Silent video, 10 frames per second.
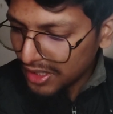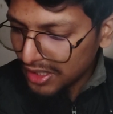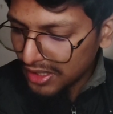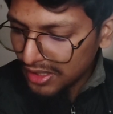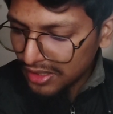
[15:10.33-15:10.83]

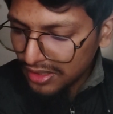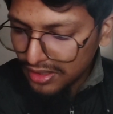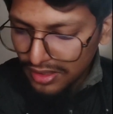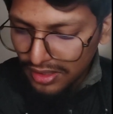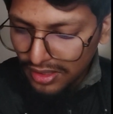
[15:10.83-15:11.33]
car
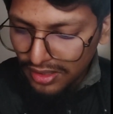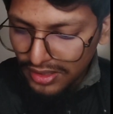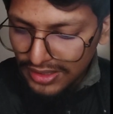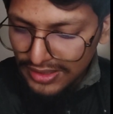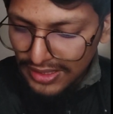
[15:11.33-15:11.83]
or
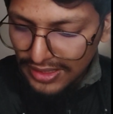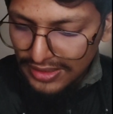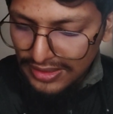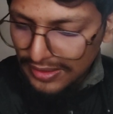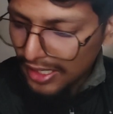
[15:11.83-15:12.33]
these
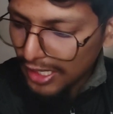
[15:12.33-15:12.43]
things.